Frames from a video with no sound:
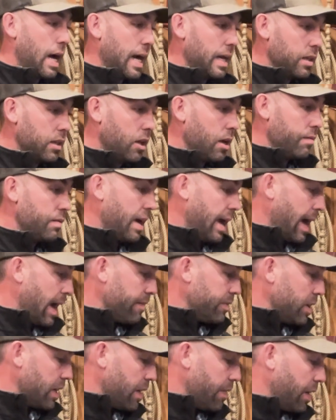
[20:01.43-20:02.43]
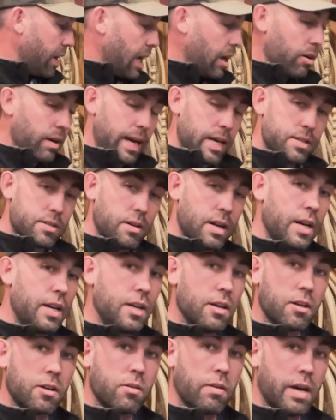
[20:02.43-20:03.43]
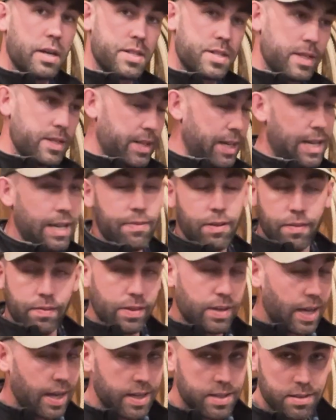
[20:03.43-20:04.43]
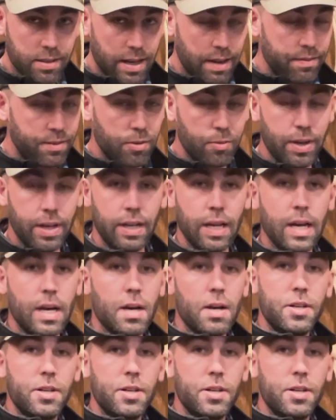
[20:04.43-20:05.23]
I'd love to have you in there. I'll answer any of your questions, even if you cancel after a week.